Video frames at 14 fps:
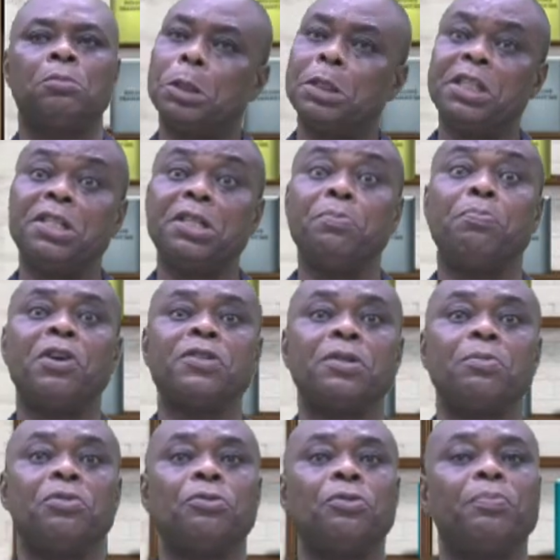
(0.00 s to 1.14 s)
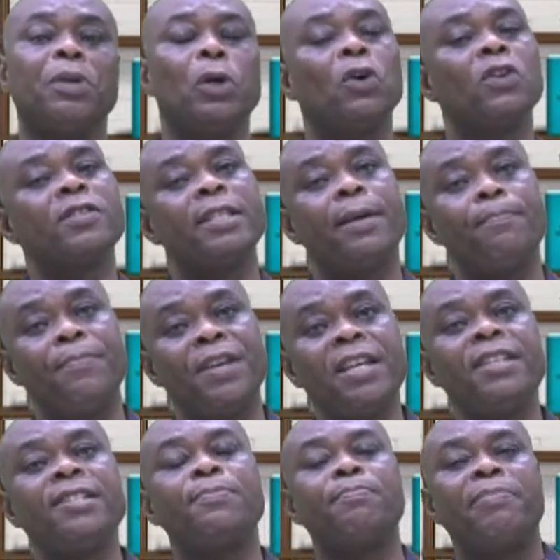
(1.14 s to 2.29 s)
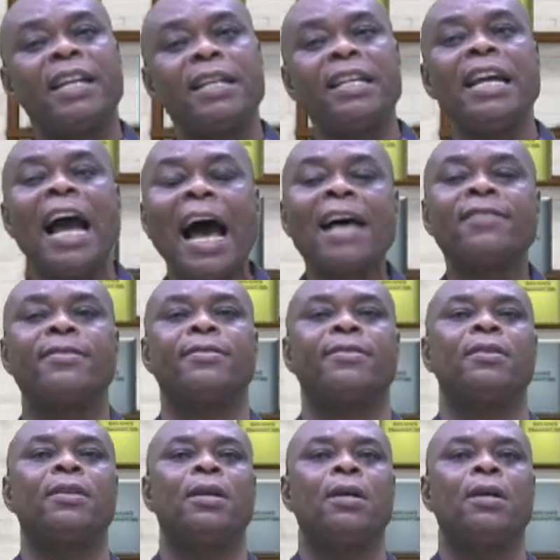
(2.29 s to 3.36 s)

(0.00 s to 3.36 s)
it is impossible because the B's body has